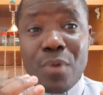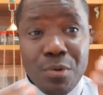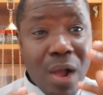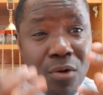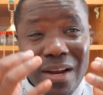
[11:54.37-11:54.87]
when
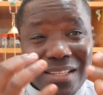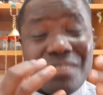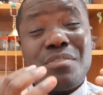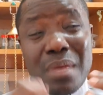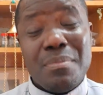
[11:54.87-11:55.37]
we work on
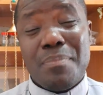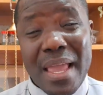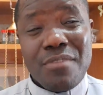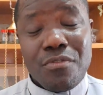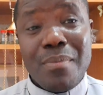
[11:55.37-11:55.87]
ourselves may be
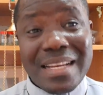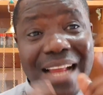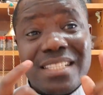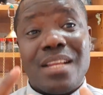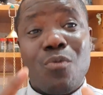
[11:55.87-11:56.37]
painful, but
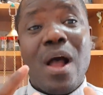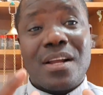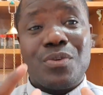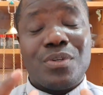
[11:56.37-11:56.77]
that's the work,